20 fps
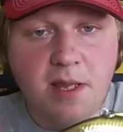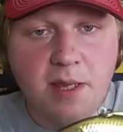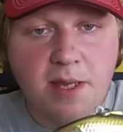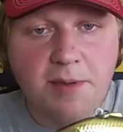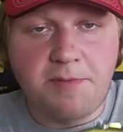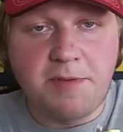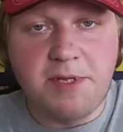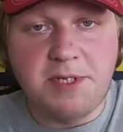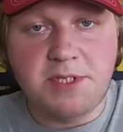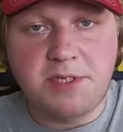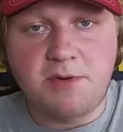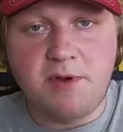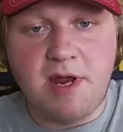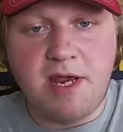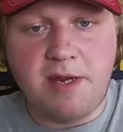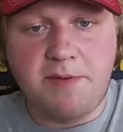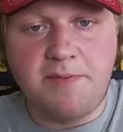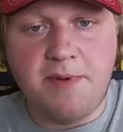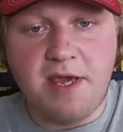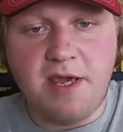lipless
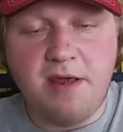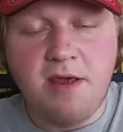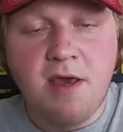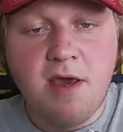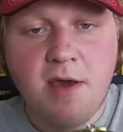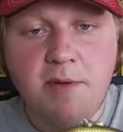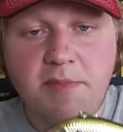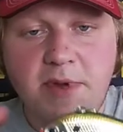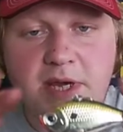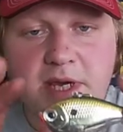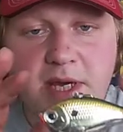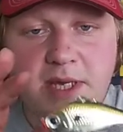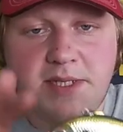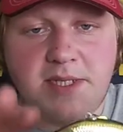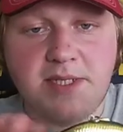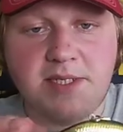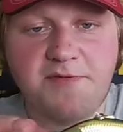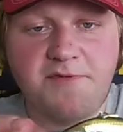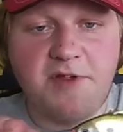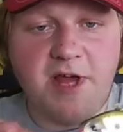crankbait,
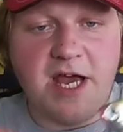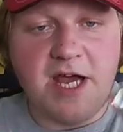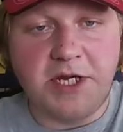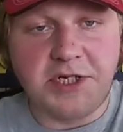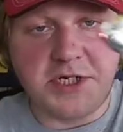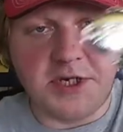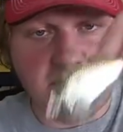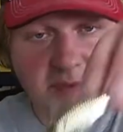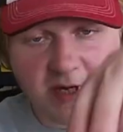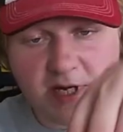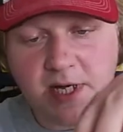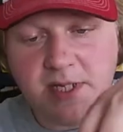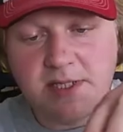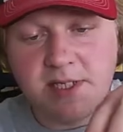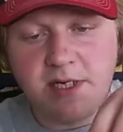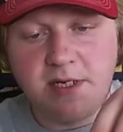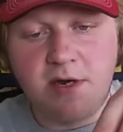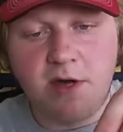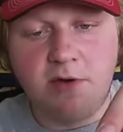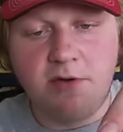because it's flashy,
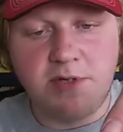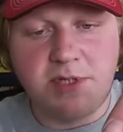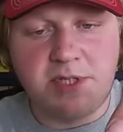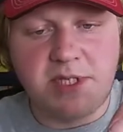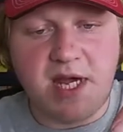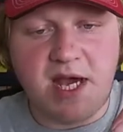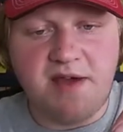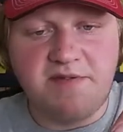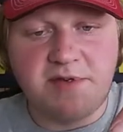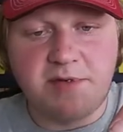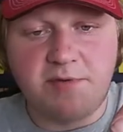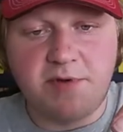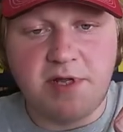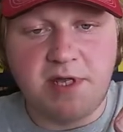because it nose dives